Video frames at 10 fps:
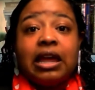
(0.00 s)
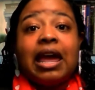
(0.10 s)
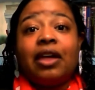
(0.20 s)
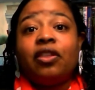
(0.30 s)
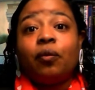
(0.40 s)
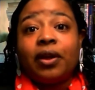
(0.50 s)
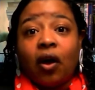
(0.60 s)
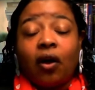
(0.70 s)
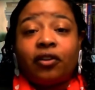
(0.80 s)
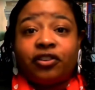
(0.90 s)
and then we
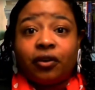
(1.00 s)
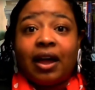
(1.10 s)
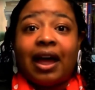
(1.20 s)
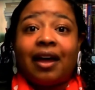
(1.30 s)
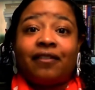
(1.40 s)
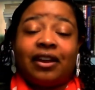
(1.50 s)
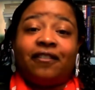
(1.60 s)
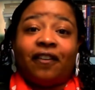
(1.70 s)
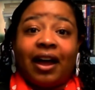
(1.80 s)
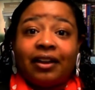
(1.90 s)
also have
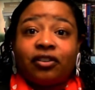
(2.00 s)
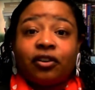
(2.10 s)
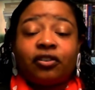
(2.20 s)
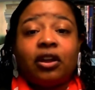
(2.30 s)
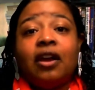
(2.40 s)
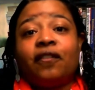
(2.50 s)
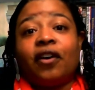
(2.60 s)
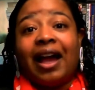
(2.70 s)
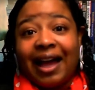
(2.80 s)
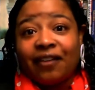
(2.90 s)
advisors
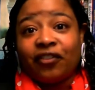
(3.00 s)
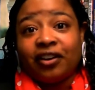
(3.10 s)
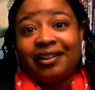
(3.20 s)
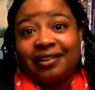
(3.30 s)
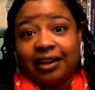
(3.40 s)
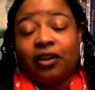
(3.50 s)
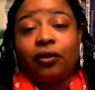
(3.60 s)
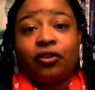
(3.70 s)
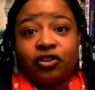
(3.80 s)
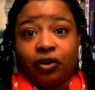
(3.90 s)
for every
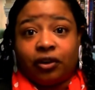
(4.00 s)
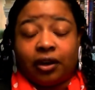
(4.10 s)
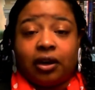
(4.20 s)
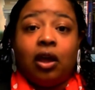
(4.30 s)
single student,